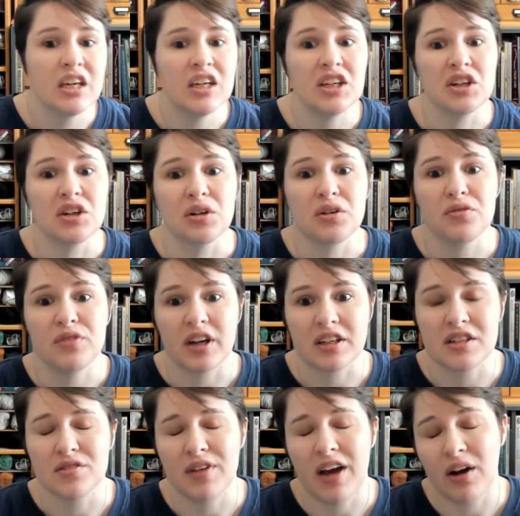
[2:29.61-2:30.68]
your
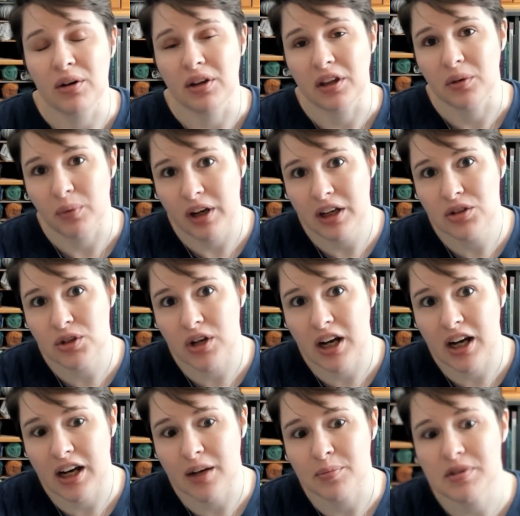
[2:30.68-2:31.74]
effective hourly rate
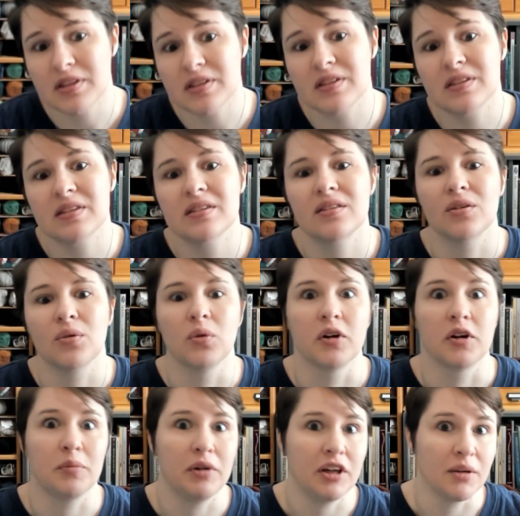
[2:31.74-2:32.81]
drops, the
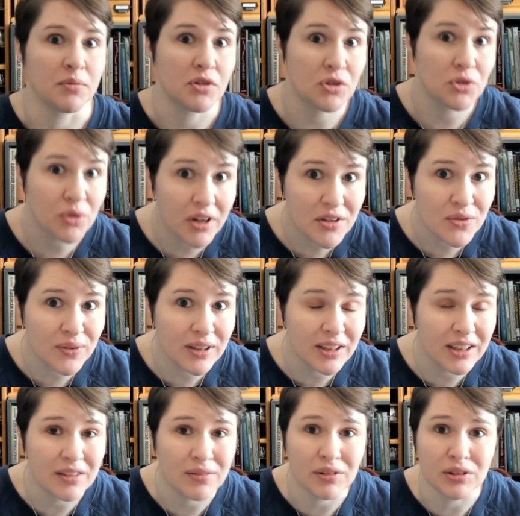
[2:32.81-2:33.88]
work becomes stressful
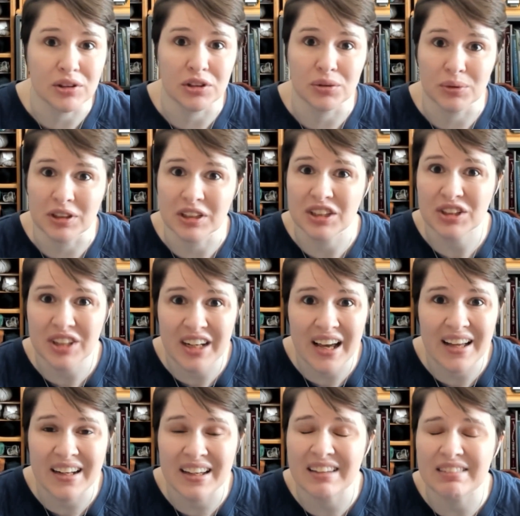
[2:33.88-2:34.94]
even though you're really good
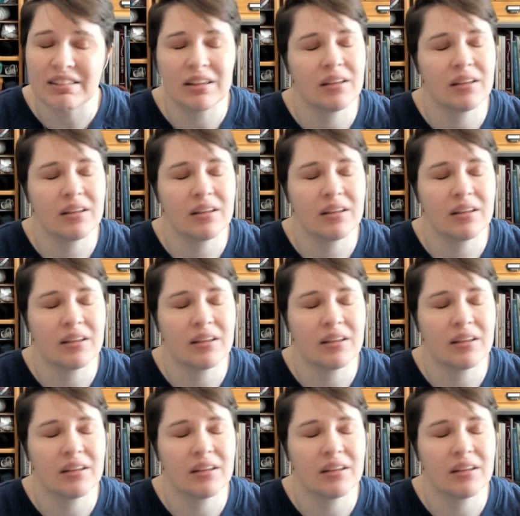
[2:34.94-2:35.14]
at it.